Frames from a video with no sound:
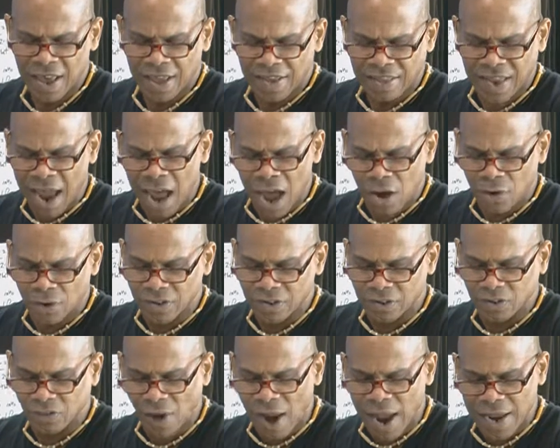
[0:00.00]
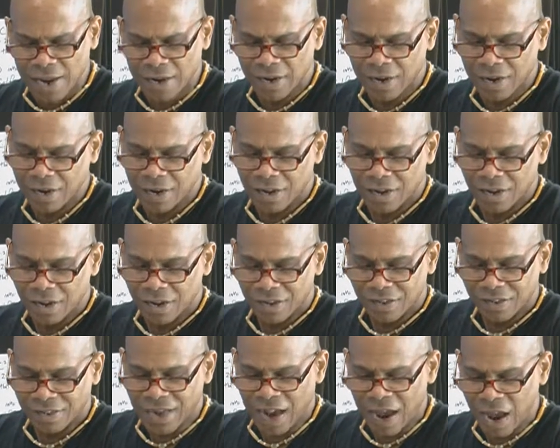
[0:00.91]
Tao is great.
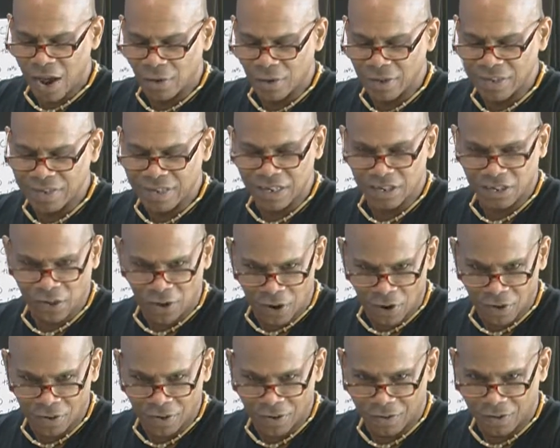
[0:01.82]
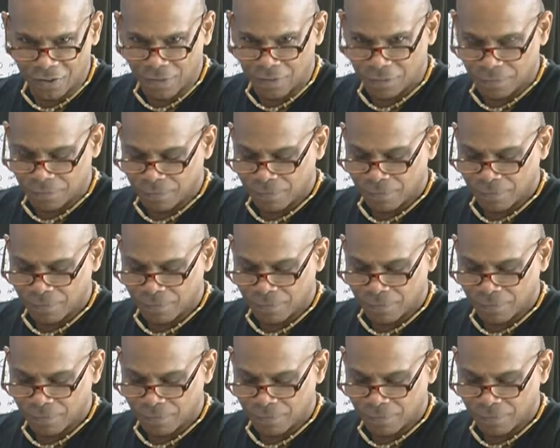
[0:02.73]
Tao is eternal.